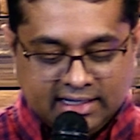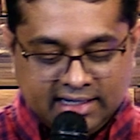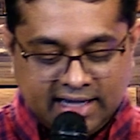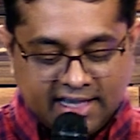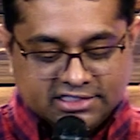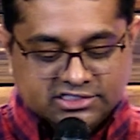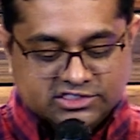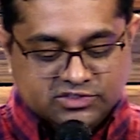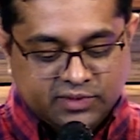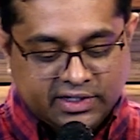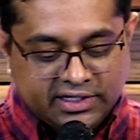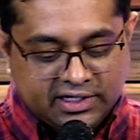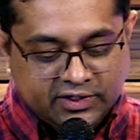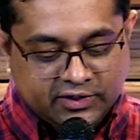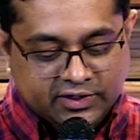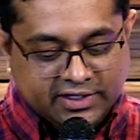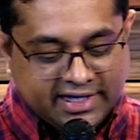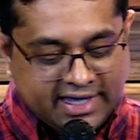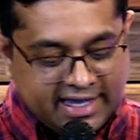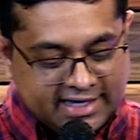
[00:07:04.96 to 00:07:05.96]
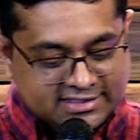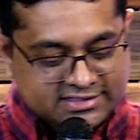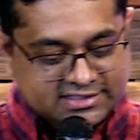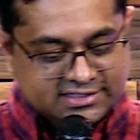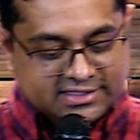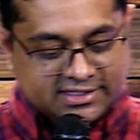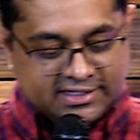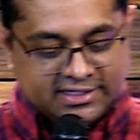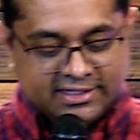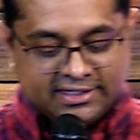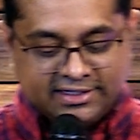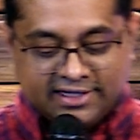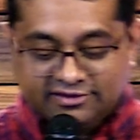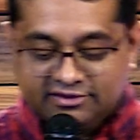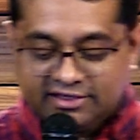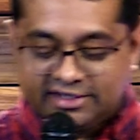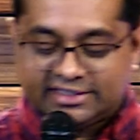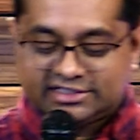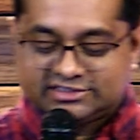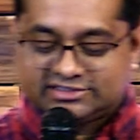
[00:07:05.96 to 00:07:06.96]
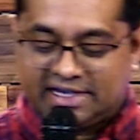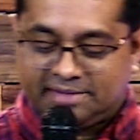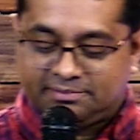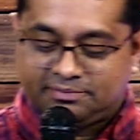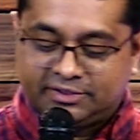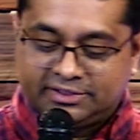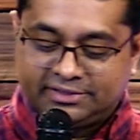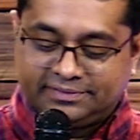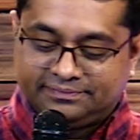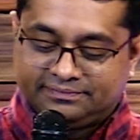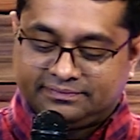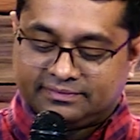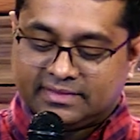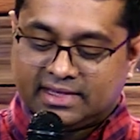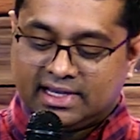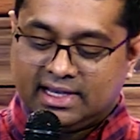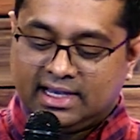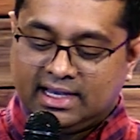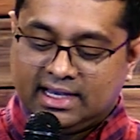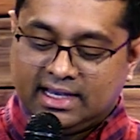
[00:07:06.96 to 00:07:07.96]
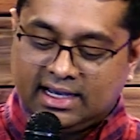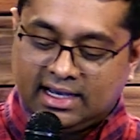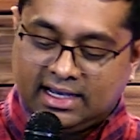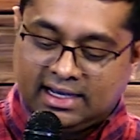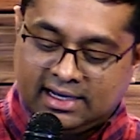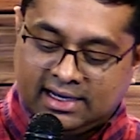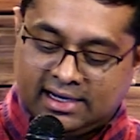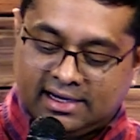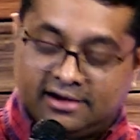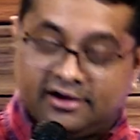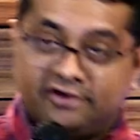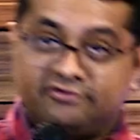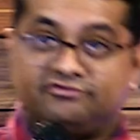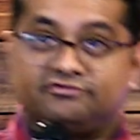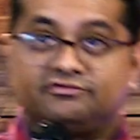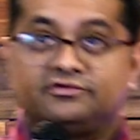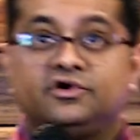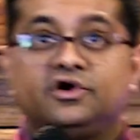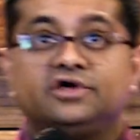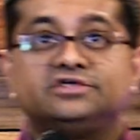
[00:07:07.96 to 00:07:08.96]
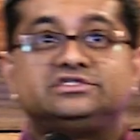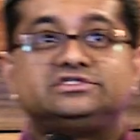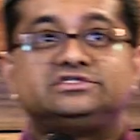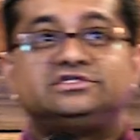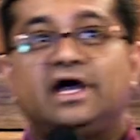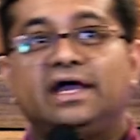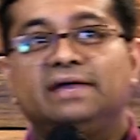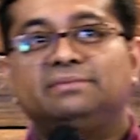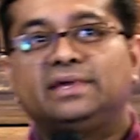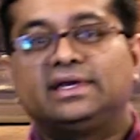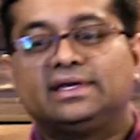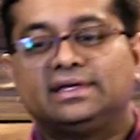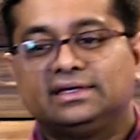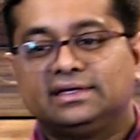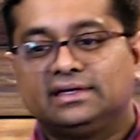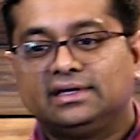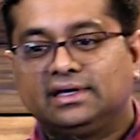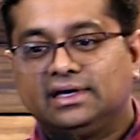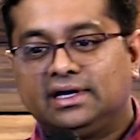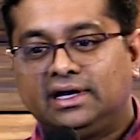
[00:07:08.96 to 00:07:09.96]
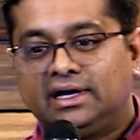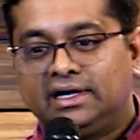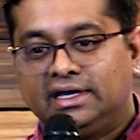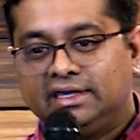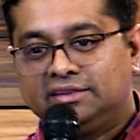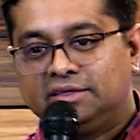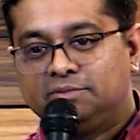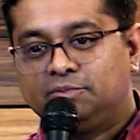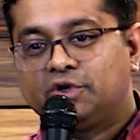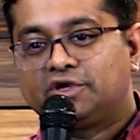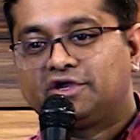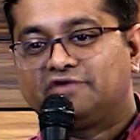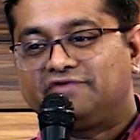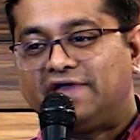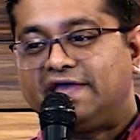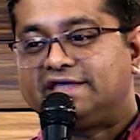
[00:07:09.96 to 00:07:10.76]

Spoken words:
Next, we look at another example of God's timing in the book of